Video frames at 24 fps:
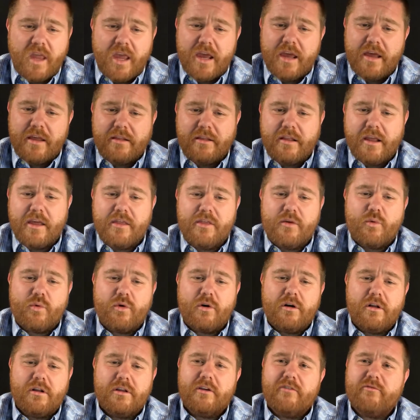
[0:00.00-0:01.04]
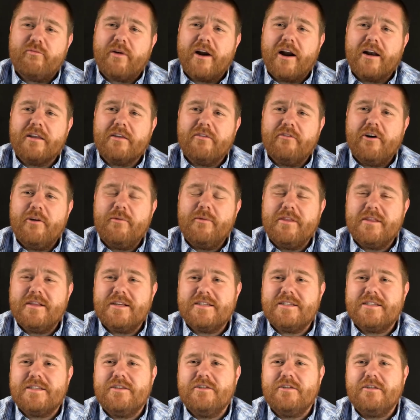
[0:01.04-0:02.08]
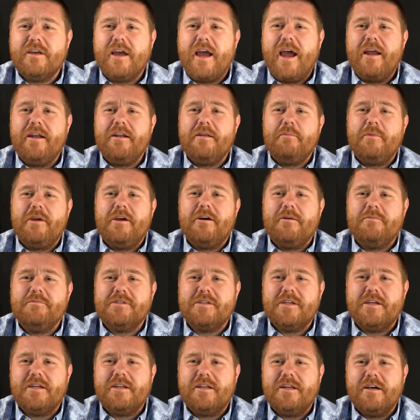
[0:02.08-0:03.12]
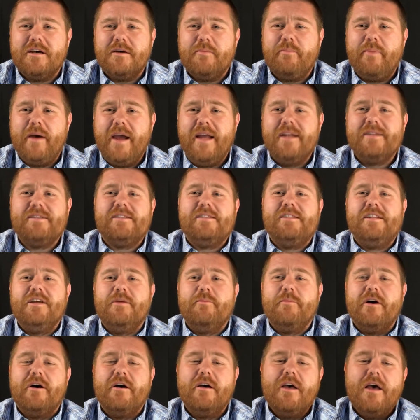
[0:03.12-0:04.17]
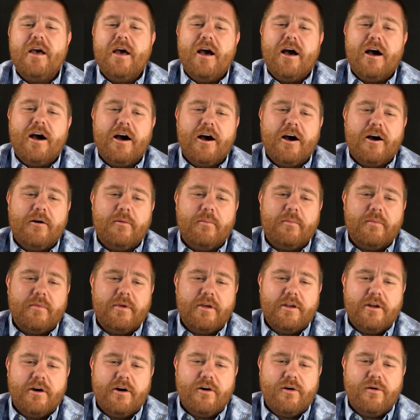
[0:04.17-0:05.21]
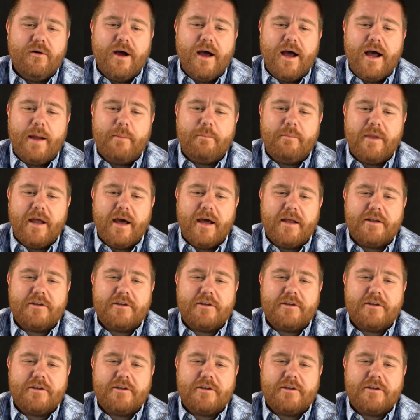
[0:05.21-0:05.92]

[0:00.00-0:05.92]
in the world of product development, this still kind of becomes a bad stigma. I'm not